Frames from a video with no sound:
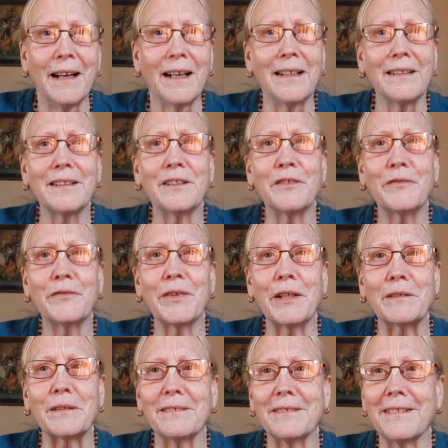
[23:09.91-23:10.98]
I just
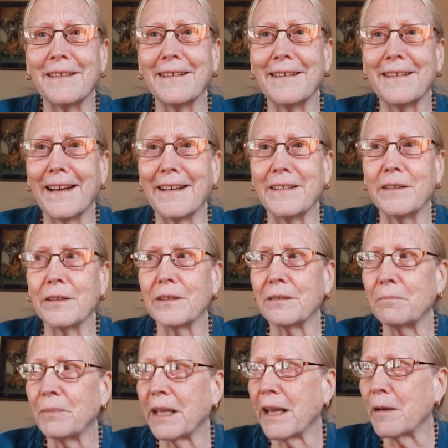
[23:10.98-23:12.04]
felt, and I
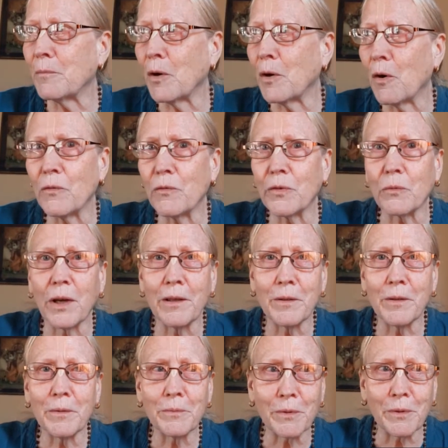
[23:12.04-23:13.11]
just became
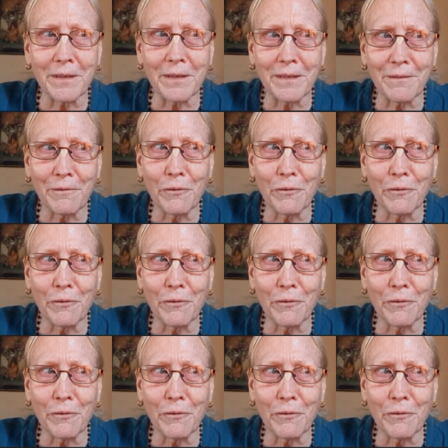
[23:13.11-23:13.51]
overwhelmed with